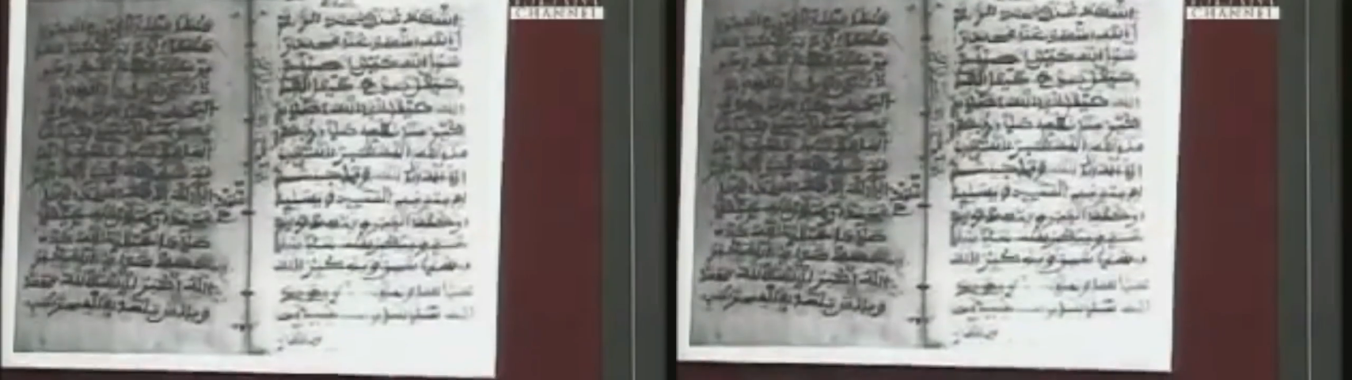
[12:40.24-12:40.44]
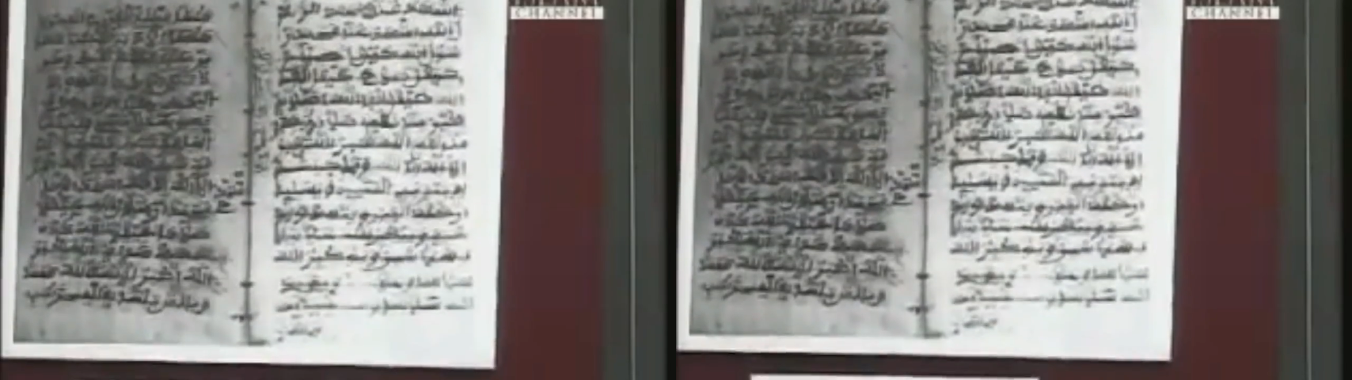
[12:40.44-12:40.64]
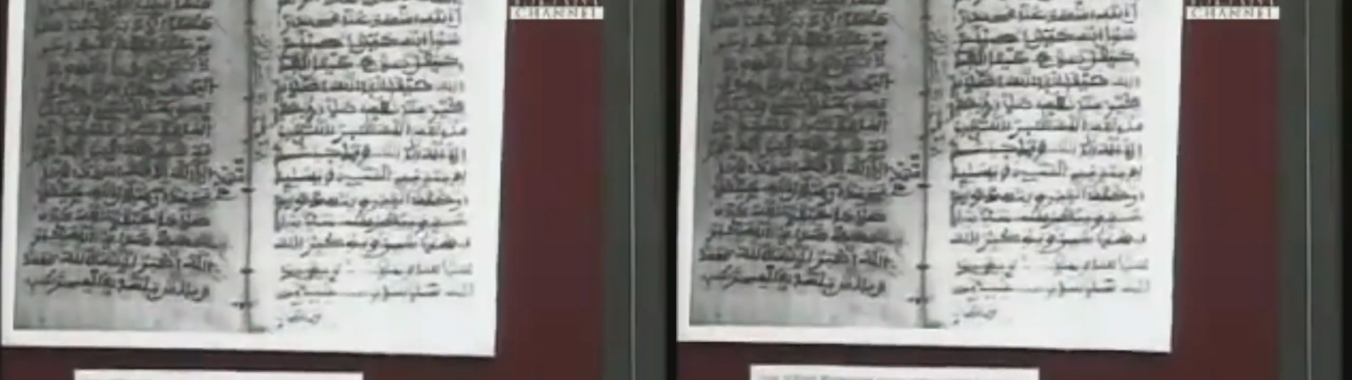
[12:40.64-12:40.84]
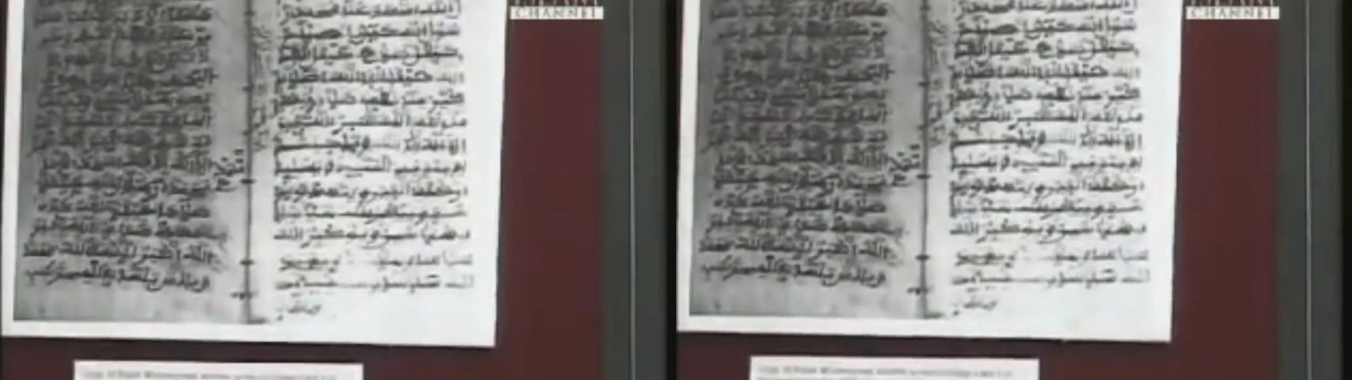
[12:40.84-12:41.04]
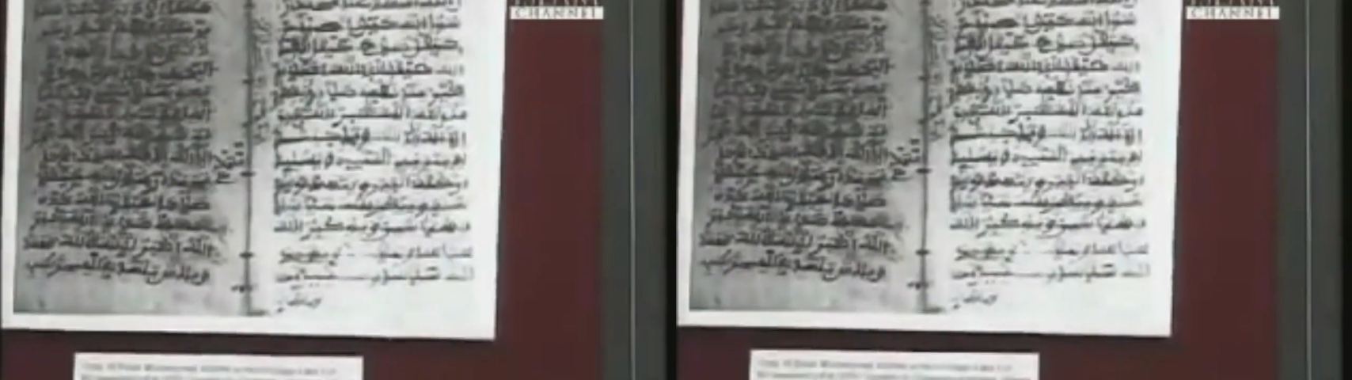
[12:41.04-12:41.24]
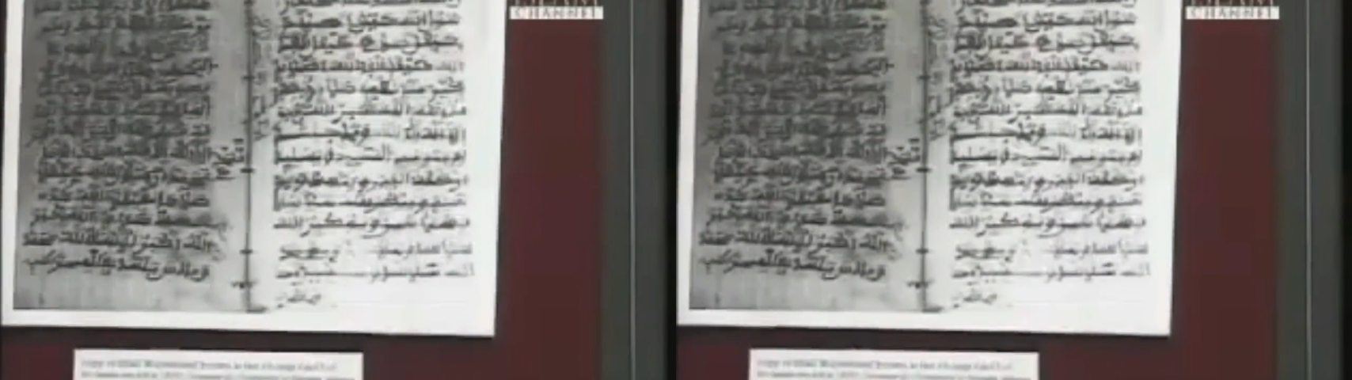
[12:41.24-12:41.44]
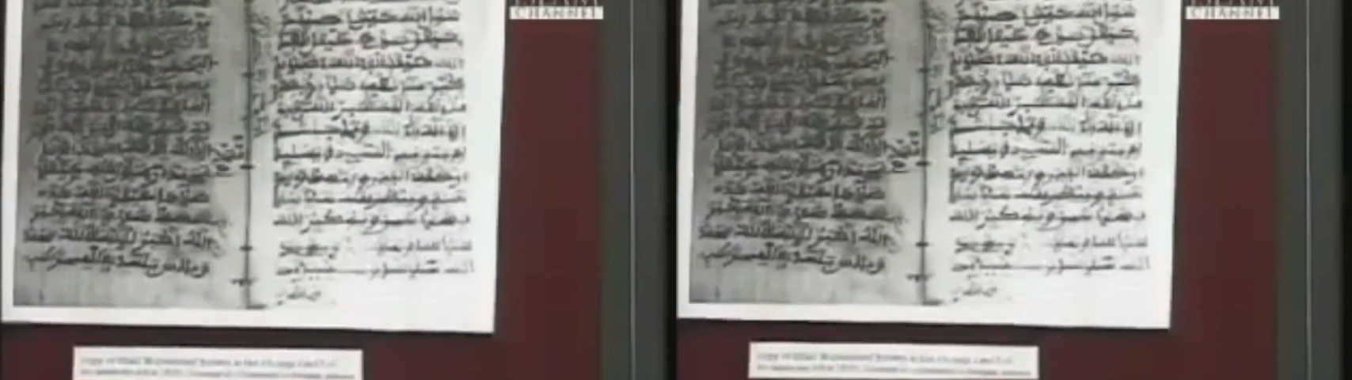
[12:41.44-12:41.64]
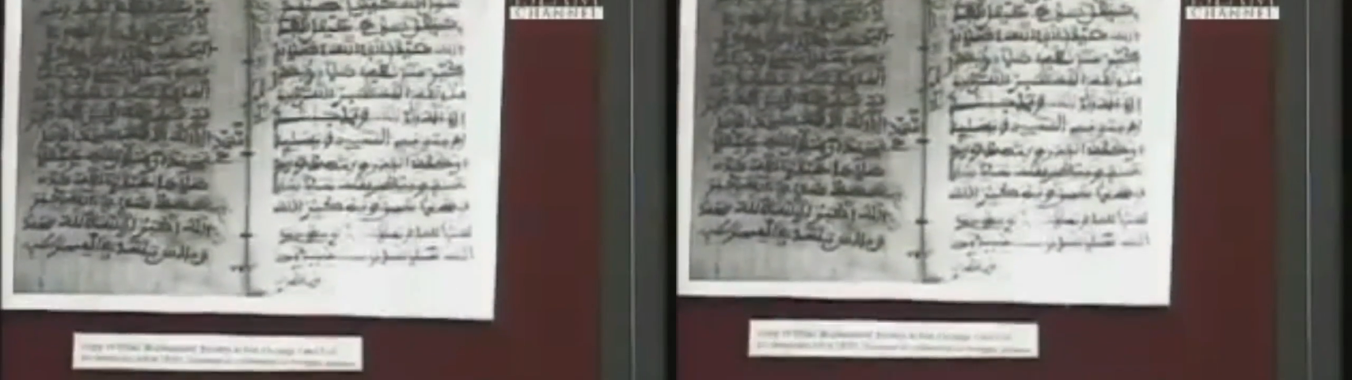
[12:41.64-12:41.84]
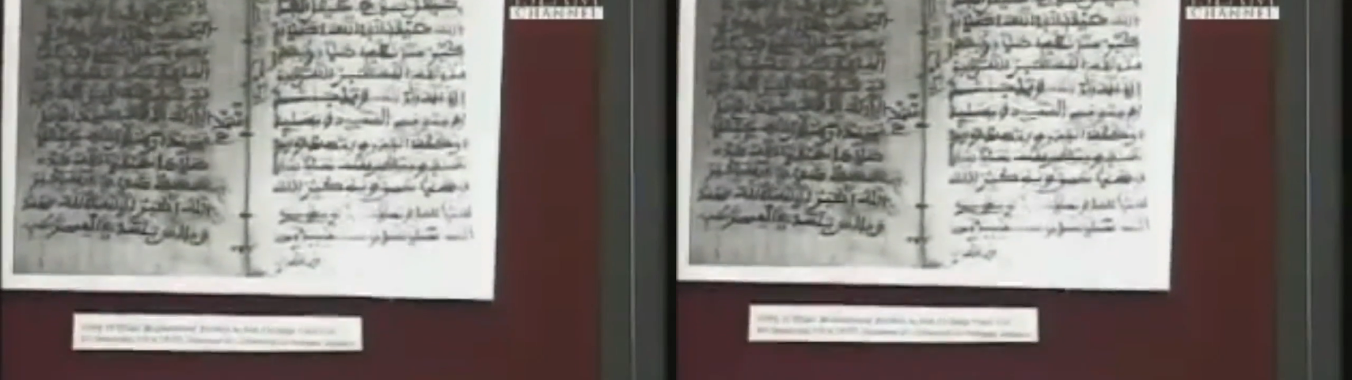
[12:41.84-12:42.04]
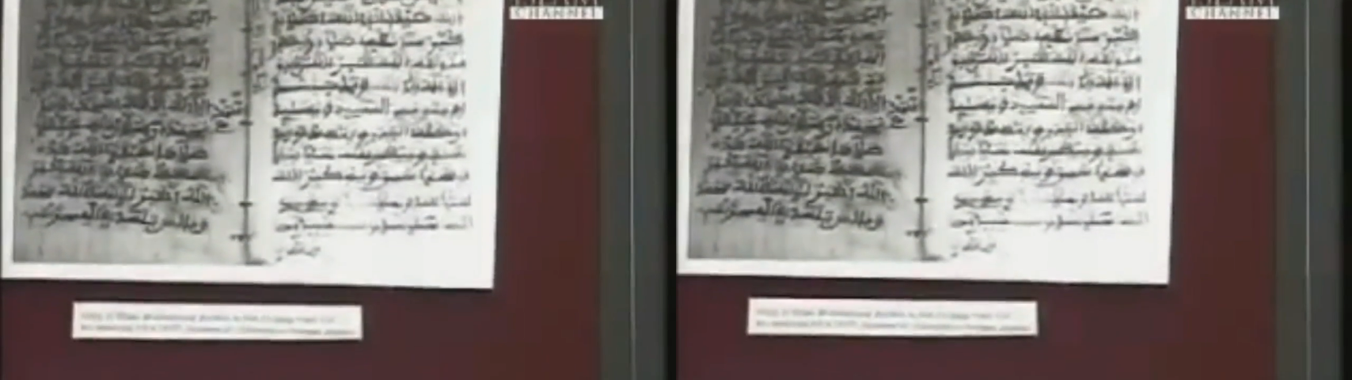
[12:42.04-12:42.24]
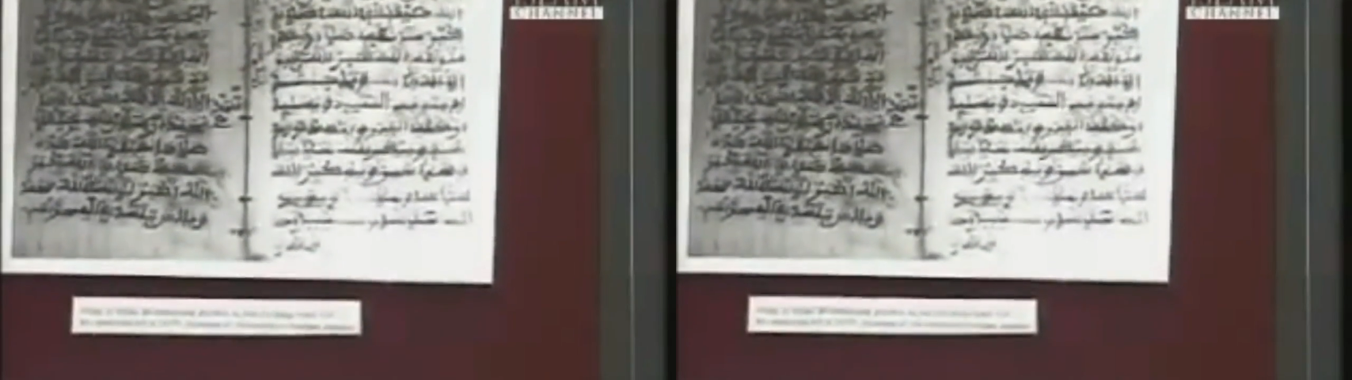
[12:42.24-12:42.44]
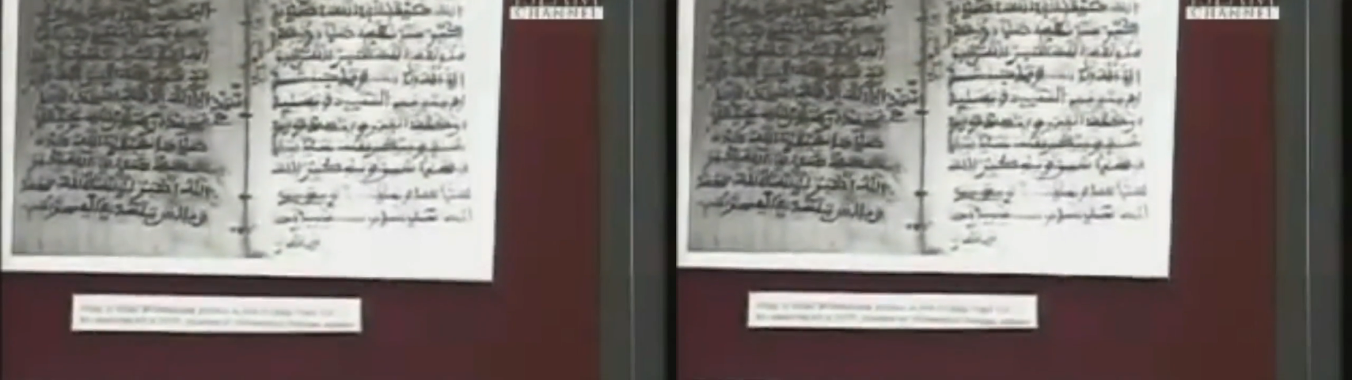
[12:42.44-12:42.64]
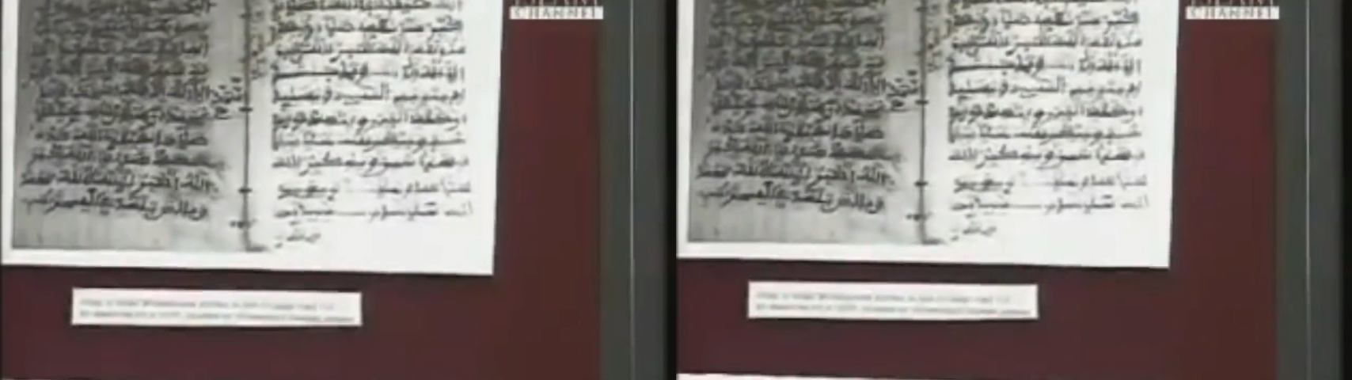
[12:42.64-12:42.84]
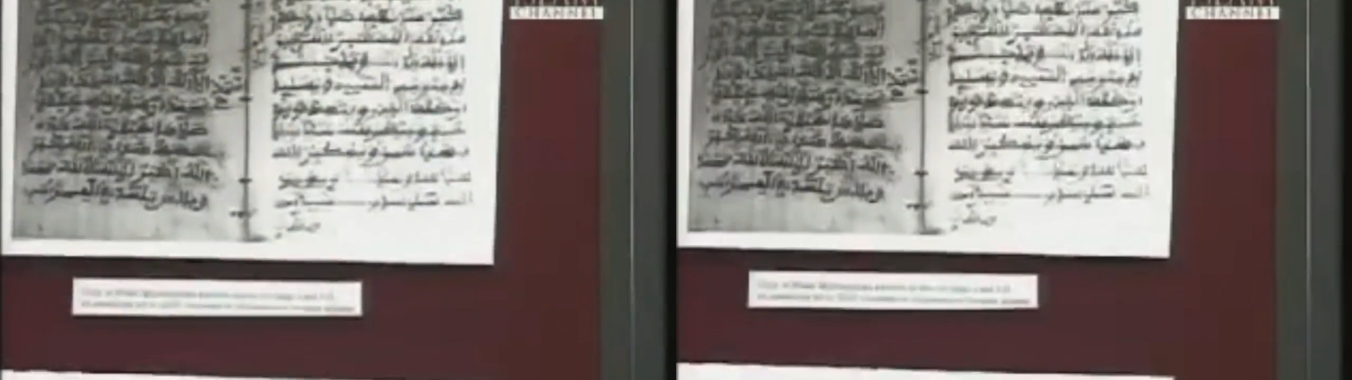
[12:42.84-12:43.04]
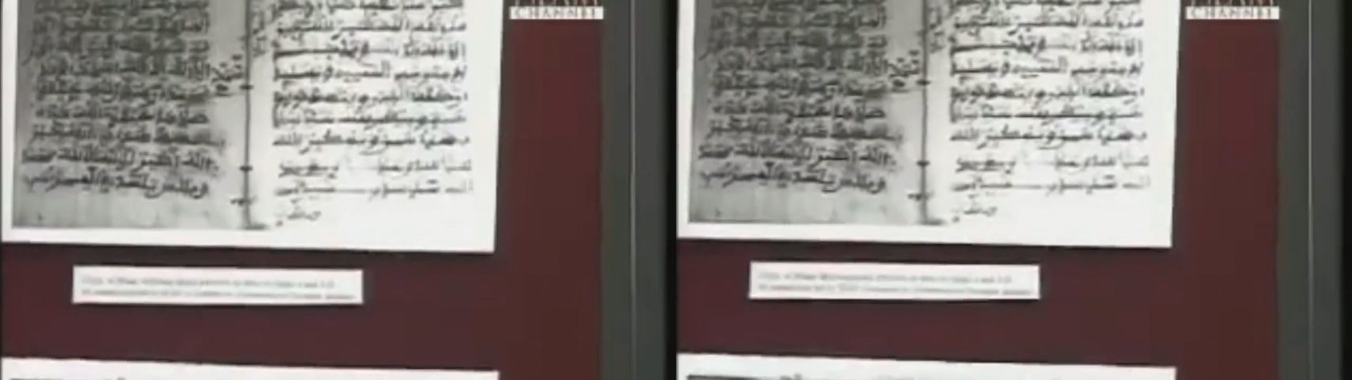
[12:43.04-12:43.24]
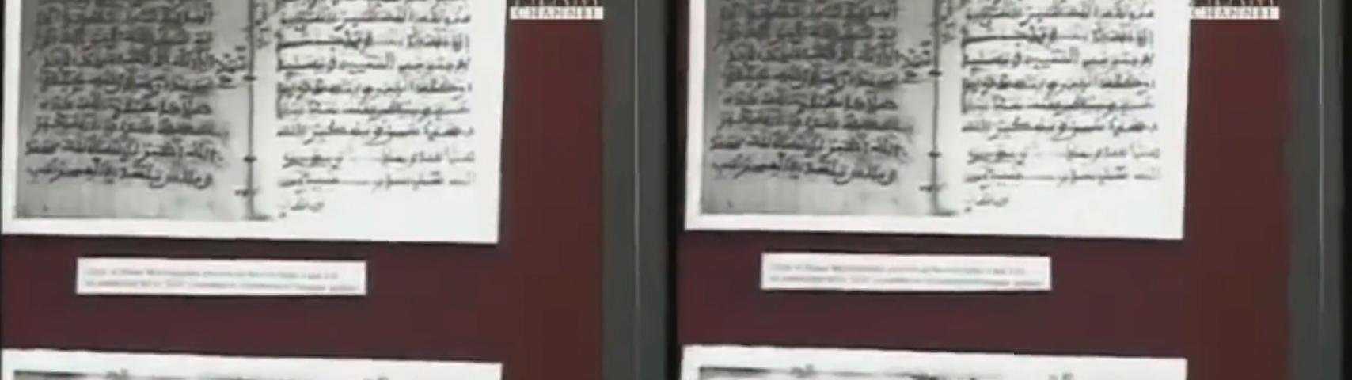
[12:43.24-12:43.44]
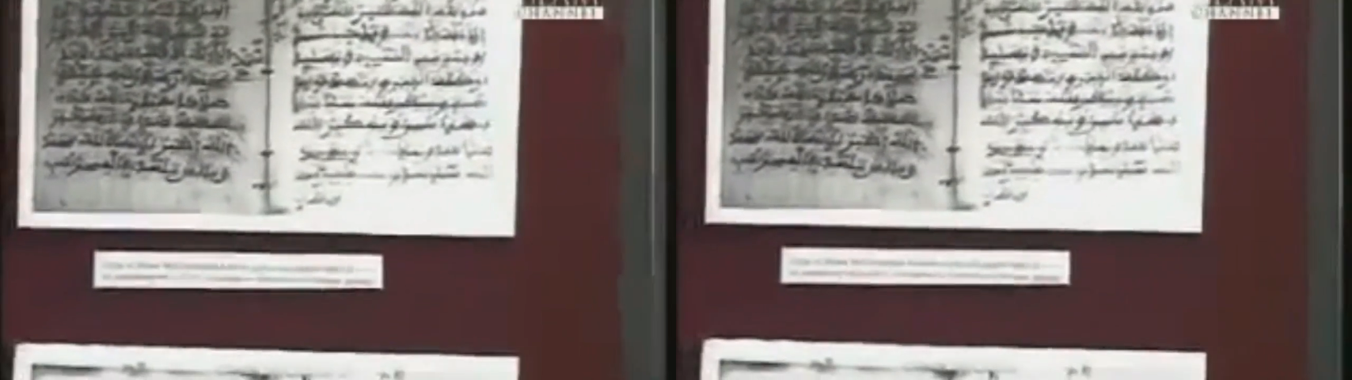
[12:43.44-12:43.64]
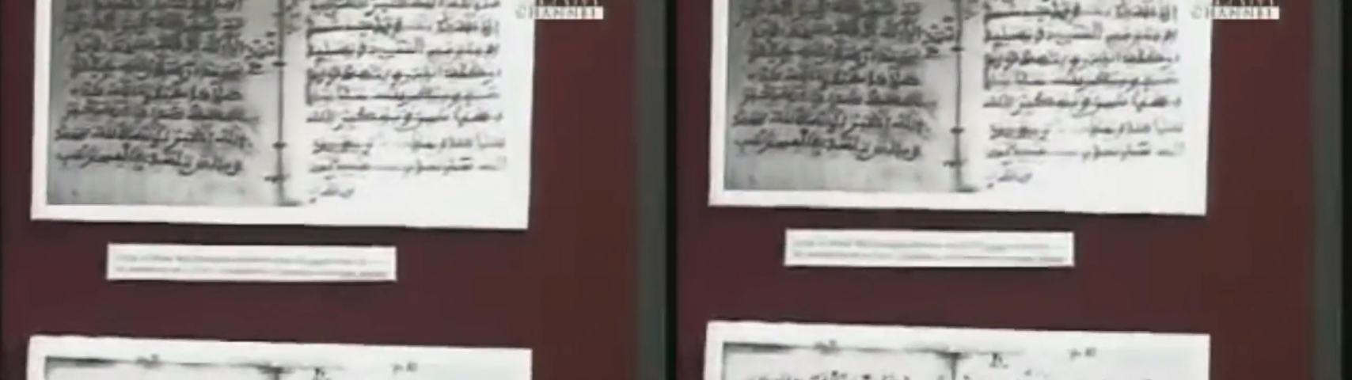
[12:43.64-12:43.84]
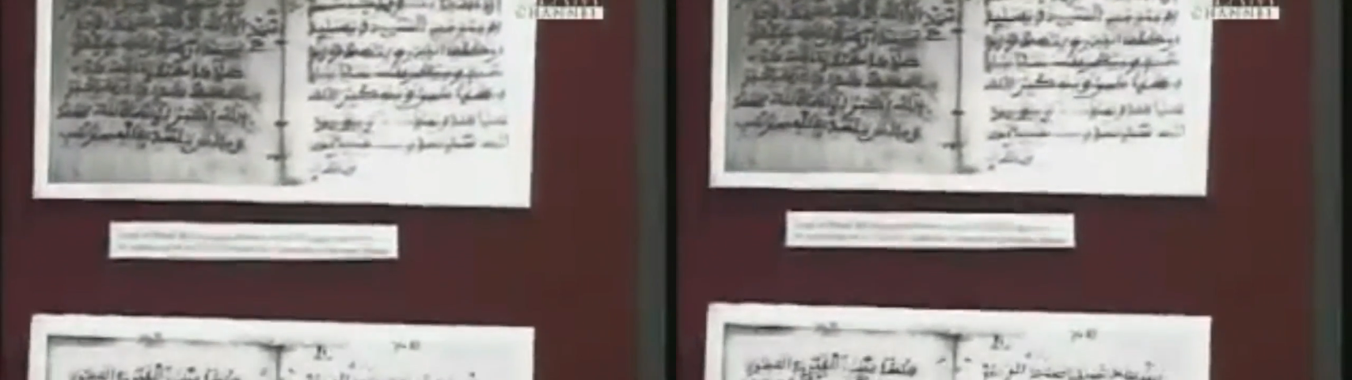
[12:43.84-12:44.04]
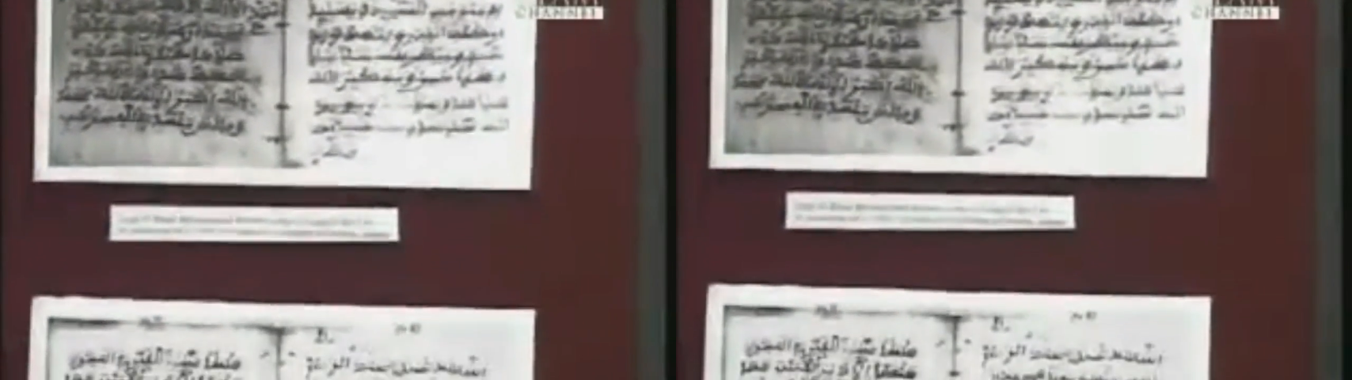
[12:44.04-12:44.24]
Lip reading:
No face is visible, so there are no lips to read.